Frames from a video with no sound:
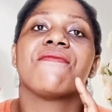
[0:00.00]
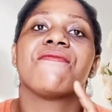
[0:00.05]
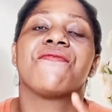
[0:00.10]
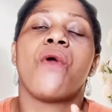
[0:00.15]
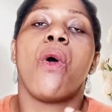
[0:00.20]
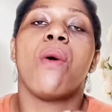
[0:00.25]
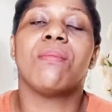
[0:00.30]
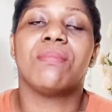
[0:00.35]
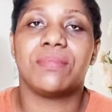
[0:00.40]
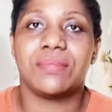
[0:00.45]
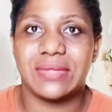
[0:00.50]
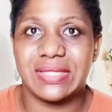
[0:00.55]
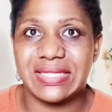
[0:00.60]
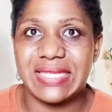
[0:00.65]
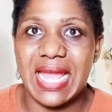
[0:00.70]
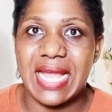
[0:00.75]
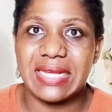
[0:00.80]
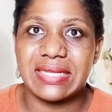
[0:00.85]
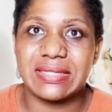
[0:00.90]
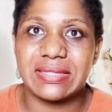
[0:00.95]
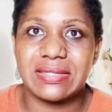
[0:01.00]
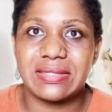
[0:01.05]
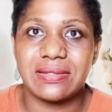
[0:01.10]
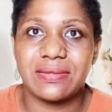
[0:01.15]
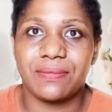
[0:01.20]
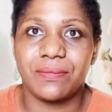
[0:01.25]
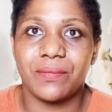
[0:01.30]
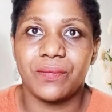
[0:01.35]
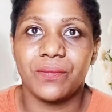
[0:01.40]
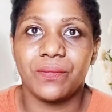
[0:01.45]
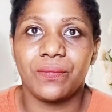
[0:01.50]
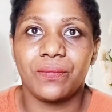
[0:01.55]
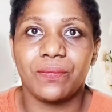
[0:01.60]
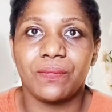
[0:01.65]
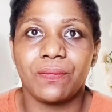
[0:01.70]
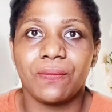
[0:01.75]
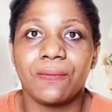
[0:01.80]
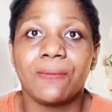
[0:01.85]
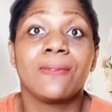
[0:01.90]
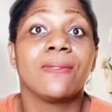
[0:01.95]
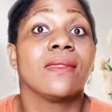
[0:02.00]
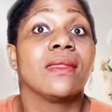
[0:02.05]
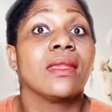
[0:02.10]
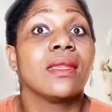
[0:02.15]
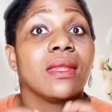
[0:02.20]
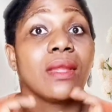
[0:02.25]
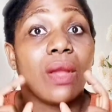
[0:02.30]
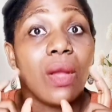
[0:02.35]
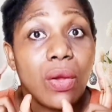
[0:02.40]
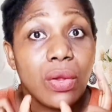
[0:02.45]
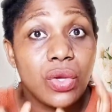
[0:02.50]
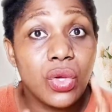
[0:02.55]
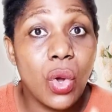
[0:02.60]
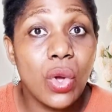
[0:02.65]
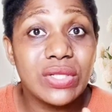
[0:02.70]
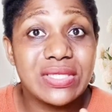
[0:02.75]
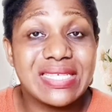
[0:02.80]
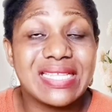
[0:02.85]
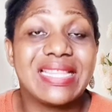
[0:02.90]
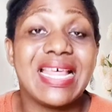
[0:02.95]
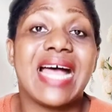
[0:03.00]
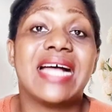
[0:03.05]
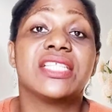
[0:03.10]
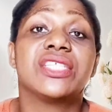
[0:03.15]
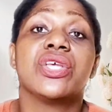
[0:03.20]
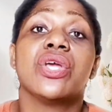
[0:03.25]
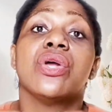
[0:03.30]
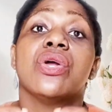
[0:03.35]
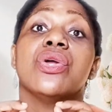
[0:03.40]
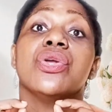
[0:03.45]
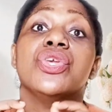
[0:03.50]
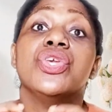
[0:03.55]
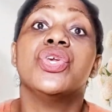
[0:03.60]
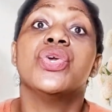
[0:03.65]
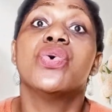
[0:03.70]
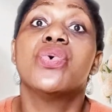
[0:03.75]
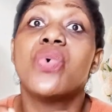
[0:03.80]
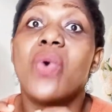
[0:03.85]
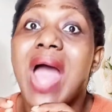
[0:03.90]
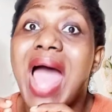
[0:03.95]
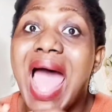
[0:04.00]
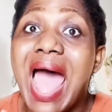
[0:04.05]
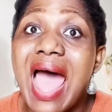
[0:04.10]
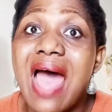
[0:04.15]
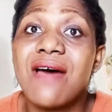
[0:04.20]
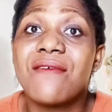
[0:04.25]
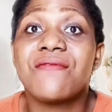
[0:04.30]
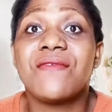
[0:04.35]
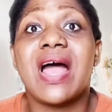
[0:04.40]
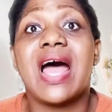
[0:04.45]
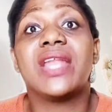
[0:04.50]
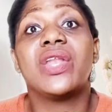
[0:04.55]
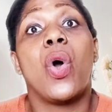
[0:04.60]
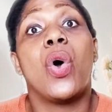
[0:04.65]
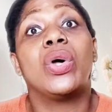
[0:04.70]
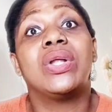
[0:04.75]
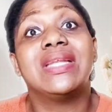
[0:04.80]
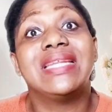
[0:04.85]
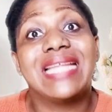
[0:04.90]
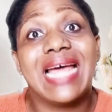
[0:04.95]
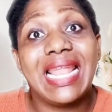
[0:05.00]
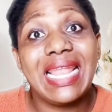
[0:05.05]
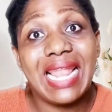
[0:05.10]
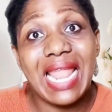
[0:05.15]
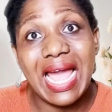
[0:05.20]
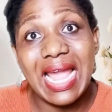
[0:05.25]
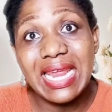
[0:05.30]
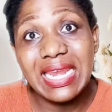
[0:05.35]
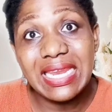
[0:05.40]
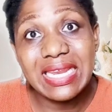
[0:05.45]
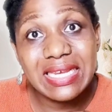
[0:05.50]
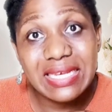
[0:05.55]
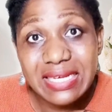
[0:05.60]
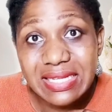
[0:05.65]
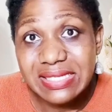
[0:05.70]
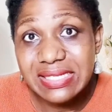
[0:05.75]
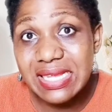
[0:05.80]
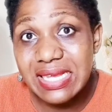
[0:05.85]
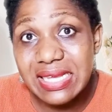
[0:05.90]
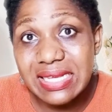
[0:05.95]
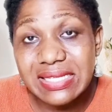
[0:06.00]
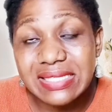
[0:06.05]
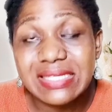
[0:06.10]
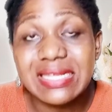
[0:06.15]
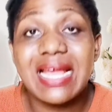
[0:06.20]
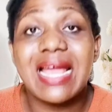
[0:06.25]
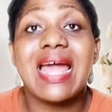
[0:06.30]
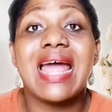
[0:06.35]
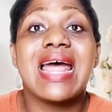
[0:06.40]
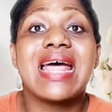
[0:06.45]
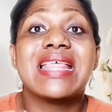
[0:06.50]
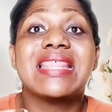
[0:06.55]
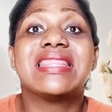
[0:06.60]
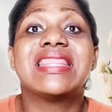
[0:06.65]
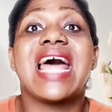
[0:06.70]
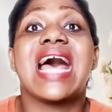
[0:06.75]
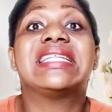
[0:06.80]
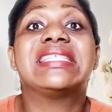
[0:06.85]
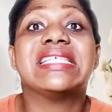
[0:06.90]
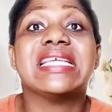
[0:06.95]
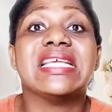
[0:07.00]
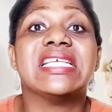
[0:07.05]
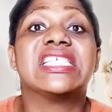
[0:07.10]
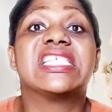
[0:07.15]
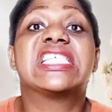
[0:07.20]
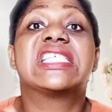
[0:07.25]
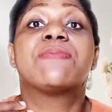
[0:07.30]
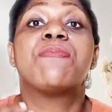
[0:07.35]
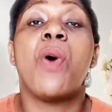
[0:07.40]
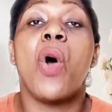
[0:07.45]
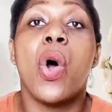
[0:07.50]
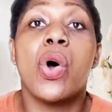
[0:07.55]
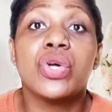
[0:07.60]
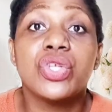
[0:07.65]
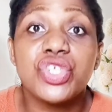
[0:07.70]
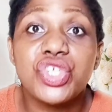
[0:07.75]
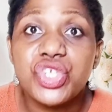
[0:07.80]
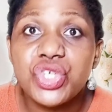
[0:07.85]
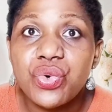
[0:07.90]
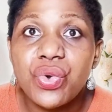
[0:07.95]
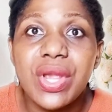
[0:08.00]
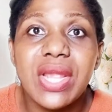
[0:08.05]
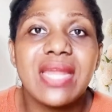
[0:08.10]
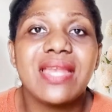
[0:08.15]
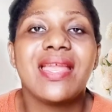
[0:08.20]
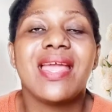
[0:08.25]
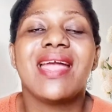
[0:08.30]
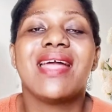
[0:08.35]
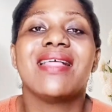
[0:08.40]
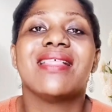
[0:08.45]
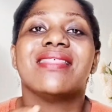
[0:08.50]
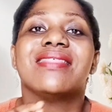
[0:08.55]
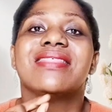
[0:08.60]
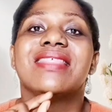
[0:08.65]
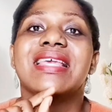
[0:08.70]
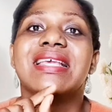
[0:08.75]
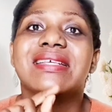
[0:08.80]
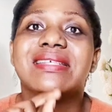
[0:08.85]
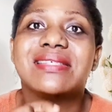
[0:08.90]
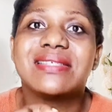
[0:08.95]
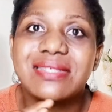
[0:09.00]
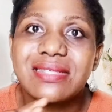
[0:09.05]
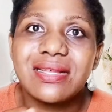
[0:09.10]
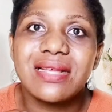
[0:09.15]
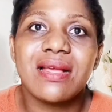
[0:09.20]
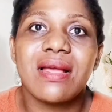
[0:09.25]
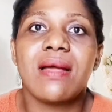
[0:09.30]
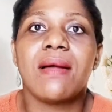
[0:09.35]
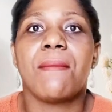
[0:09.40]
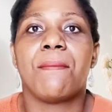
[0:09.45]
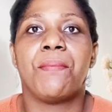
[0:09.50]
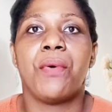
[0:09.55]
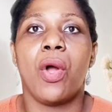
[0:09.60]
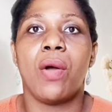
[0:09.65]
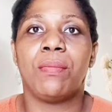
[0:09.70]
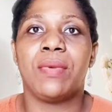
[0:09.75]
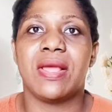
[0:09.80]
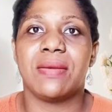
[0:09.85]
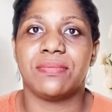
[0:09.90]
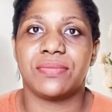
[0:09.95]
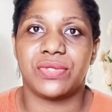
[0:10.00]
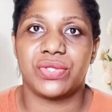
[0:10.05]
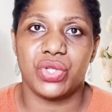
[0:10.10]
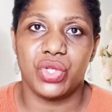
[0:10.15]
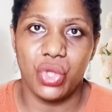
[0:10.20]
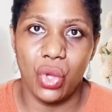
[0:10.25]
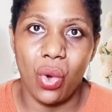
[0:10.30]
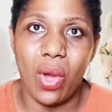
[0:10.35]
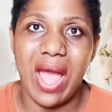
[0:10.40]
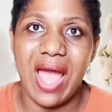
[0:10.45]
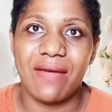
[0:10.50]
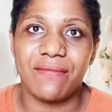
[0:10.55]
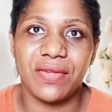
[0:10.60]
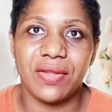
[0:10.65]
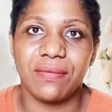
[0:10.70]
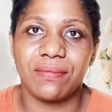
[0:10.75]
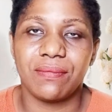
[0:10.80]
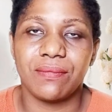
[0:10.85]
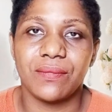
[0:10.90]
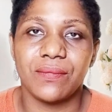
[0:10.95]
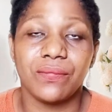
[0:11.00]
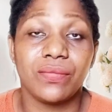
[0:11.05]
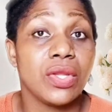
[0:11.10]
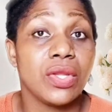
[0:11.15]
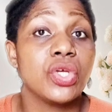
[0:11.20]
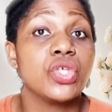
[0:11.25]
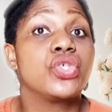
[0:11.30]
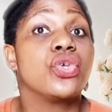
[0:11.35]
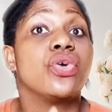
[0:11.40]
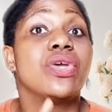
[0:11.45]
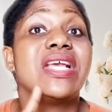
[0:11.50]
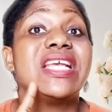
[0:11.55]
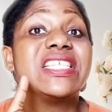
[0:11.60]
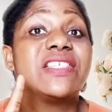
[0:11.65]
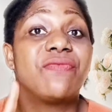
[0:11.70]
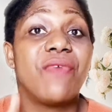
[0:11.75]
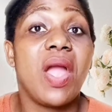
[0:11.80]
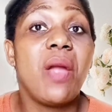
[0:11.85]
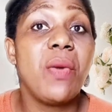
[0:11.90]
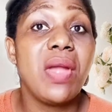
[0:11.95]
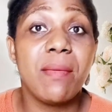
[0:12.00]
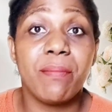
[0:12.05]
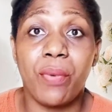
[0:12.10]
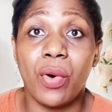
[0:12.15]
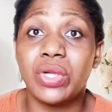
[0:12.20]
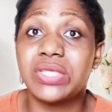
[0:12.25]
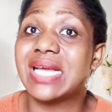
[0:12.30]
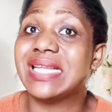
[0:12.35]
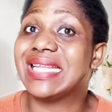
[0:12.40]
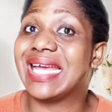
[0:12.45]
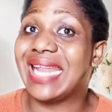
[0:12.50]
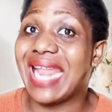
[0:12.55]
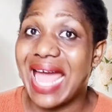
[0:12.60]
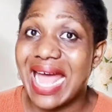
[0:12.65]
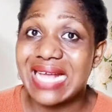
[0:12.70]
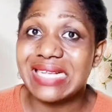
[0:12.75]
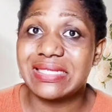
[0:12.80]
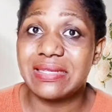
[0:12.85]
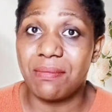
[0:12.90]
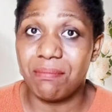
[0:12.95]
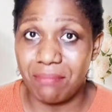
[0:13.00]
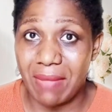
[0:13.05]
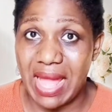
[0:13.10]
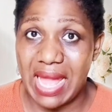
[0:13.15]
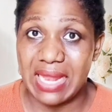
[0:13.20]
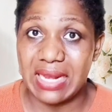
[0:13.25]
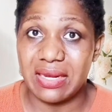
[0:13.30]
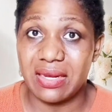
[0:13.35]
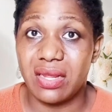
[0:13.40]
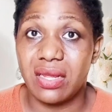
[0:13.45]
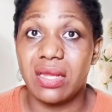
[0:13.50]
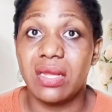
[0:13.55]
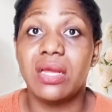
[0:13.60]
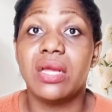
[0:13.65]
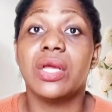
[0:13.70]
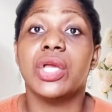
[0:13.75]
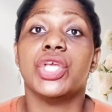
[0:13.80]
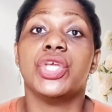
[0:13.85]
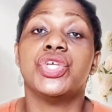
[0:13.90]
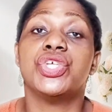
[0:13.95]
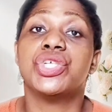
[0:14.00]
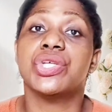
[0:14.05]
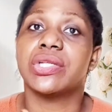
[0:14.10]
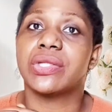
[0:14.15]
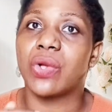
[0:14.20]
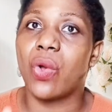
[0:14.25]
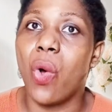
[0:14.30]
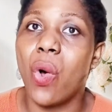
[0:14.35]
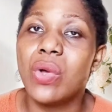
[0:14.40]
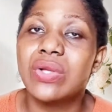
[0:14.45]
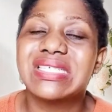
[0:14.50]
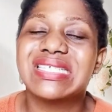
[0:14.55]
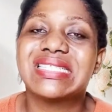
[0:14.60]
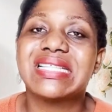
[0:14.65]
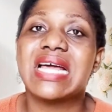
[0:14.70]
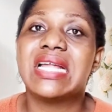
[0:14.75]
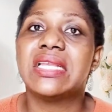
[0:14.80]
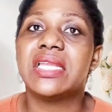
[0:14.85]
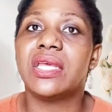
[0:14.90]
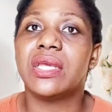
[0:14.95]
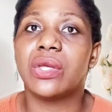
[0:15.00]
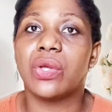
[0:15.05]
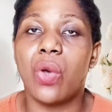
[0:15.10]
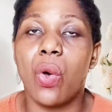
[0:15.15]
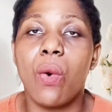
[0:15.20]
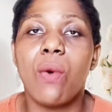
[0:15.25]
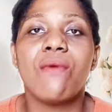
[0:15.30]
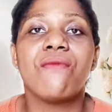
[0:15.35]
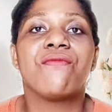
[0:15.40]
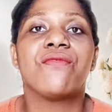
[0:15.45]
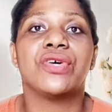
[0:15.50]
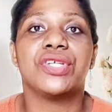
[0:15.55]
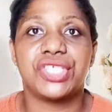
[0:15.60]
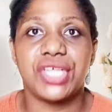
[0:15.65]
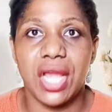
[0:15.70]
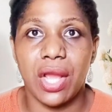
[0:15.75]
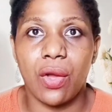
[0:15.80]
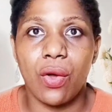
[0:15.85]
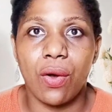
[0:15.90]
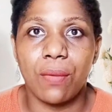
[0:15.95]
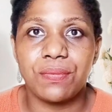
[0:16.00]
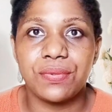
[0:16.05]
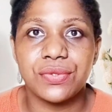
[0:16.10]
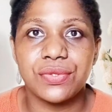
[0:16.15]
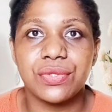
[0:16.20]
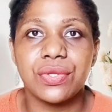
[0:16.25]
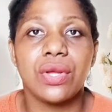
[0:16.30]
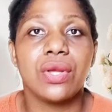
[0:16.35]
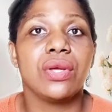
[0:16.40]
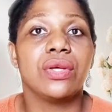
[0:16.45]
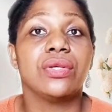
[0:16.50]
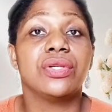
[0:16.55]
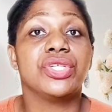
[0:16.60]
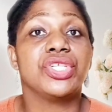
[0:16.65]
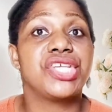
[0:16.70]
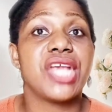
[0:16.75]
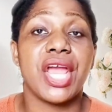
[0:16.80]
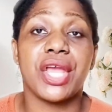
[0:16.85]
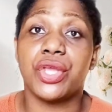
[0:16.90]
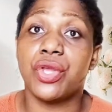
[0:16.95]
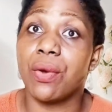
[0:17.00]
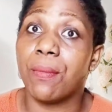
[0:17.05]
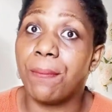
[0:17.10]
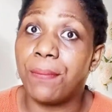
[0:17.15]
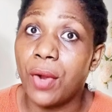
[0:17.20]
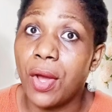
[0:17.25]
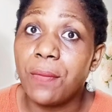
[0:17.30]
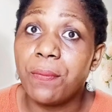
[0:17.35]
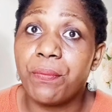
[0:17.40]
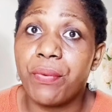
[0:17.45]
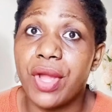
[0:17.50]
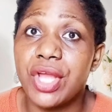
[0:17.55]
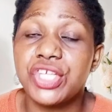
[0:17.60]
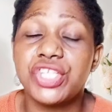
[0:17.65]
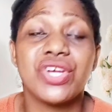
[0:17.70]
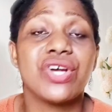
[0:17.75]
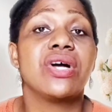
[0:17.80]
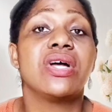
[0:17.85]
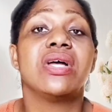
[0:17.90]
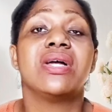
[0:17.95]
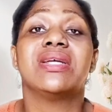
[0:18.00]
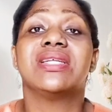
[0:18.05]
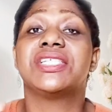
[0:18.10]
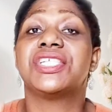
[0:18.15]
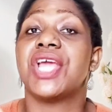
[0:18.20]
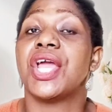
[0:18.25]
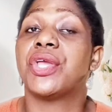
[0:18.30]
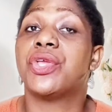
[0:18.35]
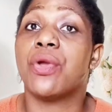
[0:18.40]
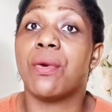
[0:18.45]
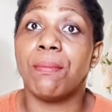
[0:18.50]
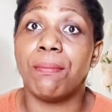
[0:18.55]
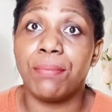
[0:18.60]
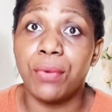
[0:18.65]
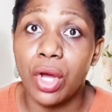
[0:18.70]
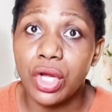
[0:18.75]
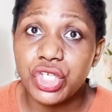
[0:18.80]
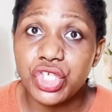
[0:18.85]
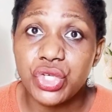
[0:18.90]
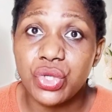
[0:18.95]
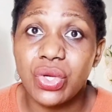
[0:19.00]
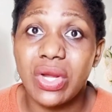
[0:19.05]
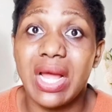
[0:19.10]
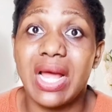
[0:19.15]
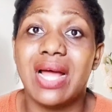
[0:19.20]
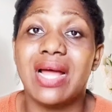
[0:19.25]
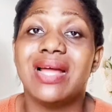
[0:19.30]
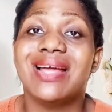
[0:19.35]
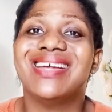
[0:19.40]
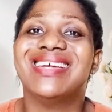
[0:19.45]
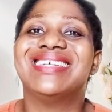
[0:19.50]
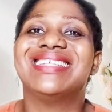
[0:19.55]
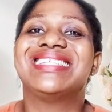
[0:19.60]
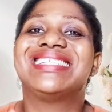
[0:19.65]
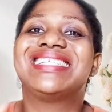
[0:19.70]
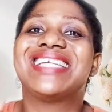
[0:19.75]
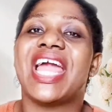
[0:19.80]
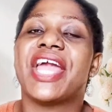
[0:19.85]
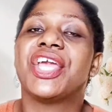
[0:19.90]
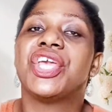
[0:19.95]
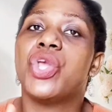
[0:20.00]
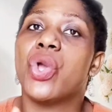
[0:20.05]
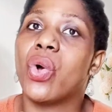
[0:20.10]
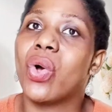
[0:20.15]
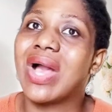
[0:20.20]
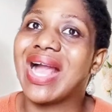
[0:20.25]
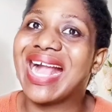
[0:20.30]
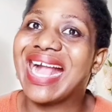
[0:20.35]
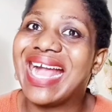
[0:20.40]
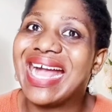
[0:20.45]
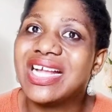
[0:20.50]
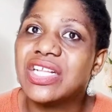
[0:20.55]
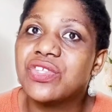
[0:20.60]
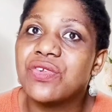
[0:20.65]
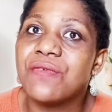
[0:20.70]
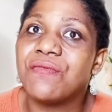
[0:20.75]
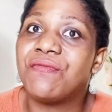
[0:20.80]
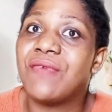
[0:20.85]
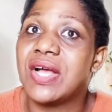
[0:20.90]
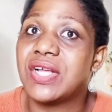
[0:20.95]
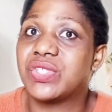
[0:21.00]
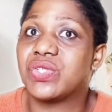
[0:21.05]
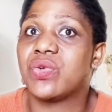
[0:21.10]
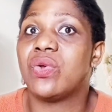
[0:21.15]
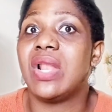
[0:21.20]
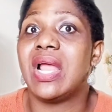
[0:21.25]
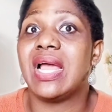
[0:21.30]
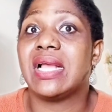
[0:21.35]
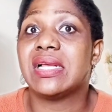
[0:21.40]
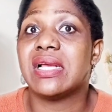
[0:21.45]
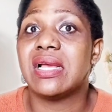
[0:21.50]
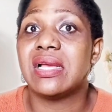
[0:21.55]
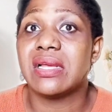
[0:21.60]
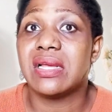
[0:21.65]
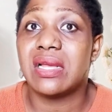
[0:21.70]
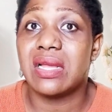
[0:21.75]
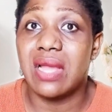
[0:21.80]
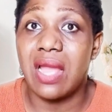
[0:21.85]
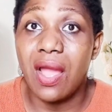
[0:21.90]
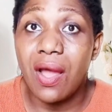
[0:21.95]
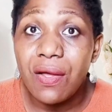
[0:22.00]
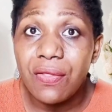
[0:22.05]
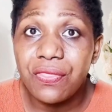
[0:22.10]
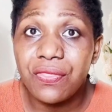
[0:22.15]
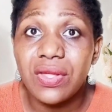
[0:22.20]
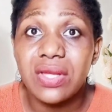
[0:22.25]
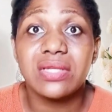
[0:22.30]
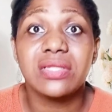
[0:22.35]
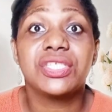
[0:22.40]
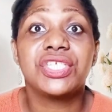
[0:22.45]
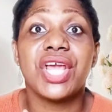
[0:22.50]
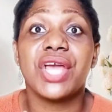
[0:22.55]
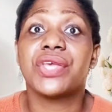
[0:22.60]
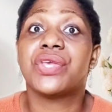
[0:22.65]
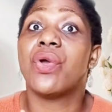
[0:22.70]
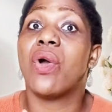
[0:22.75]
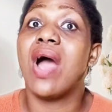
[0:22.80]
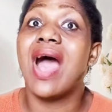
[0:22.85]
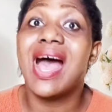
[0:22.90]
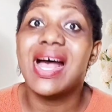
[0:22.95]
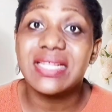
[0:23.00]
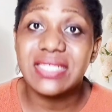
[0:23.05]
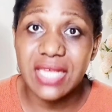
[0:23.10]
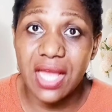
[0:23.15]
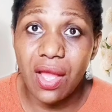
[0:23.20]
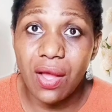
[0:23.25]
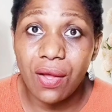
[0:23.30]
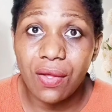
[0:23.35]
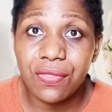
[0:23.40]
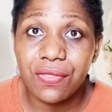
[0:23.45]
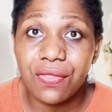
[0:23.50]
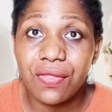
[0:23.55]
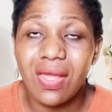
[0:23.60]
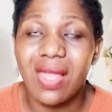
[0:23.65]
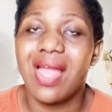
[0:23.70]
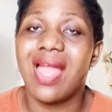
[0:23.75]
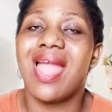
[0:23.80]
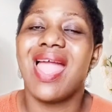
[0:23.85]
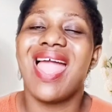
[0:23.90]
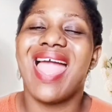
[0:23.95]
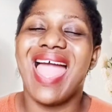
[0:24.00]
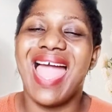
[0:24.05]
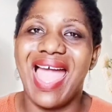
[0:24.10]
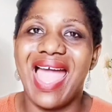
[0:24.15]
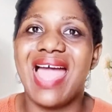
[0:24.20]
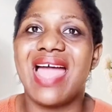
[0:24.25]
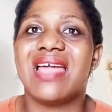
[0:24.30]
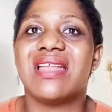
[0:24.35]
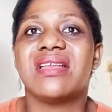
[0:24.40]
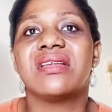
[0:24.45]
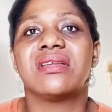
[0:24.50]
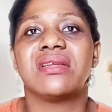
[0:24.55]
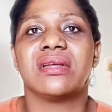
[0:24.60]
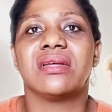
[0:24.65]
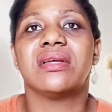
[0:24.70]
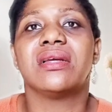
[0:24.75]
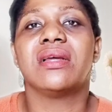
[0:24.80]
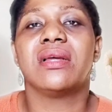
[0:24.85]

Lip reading: from sex. Note that you have an underlying disease that is sponsoring these problems you're having. So it's very important that as a man, you should constantly go for checkups. Check your blood pressure, check your blood sugar, check your cardiovascular health, check your heart health, and